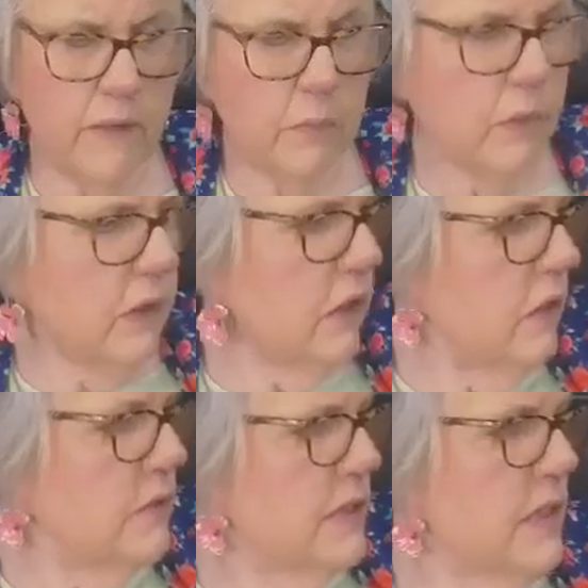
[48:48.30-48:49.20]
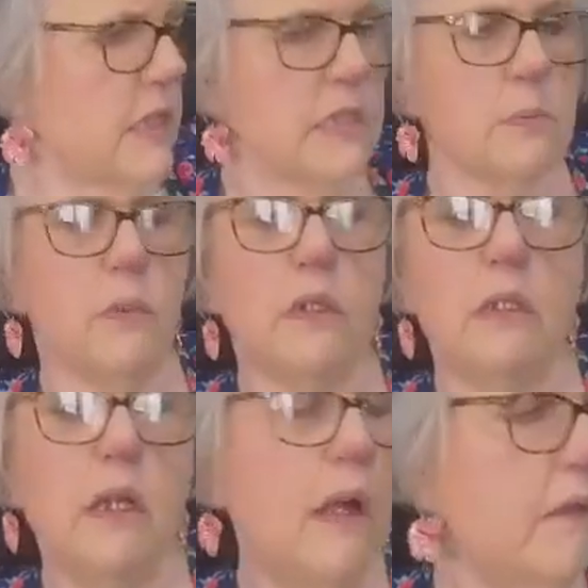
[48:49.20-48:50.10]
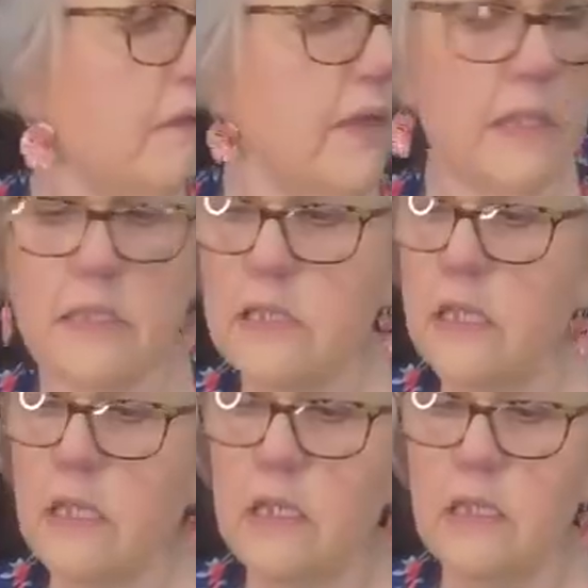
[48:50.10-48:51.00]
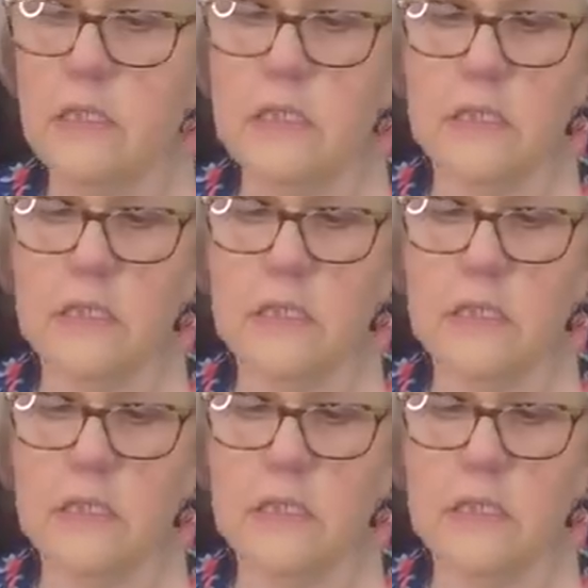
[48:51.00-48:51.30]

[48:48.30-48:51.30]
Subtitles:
I'm going to use this one. This is